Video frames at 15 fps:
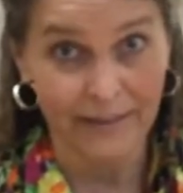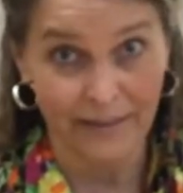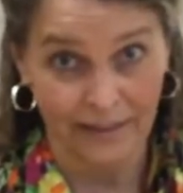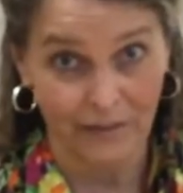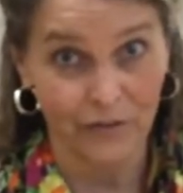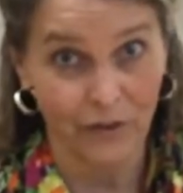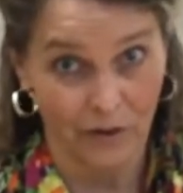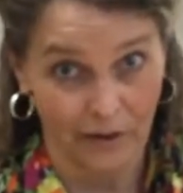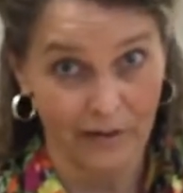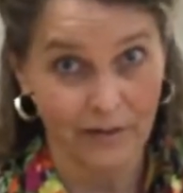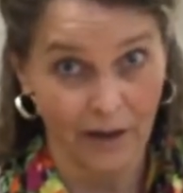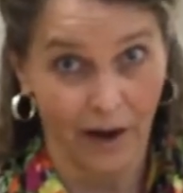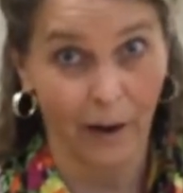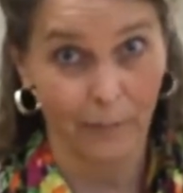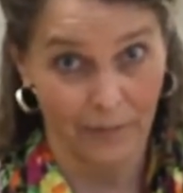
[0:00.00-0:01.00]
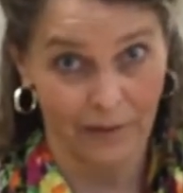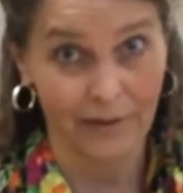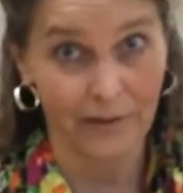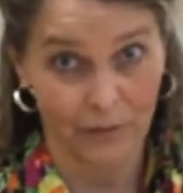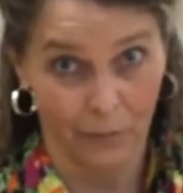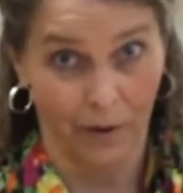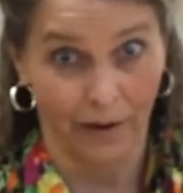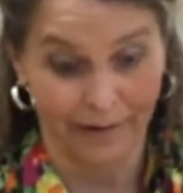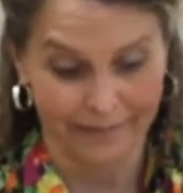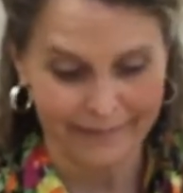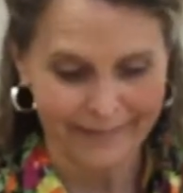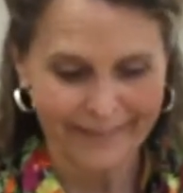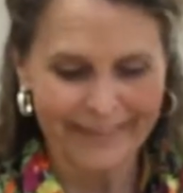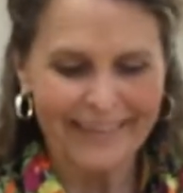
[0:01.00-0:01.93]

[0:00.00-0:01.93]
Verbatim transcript: See if you can top this one.